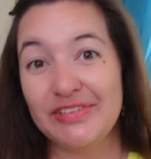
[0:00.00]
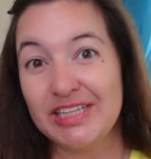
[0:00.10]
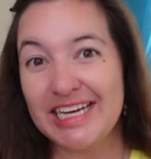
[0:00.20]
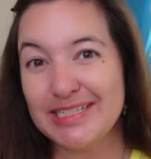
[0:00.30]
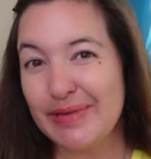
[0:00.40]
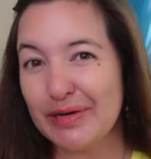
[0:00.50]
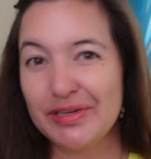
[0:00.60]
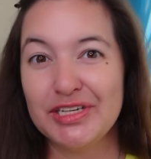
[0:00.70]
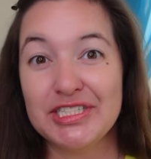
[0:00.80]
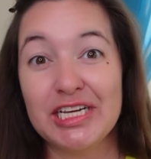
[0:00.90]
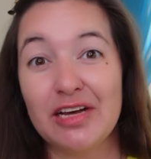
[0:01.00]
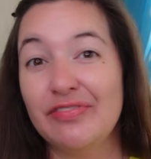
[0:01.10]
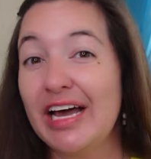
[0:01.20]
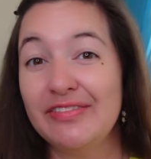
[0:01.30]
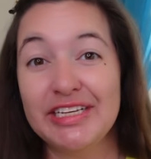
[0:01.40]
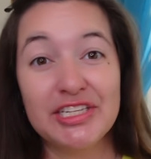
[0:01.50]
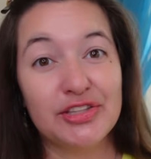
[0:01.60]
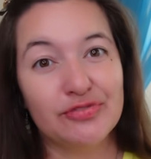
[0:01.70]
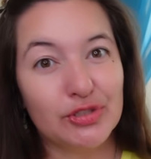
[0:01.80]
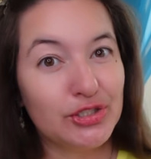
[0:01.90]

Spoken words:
you'd like to make one yourself, I've linked the full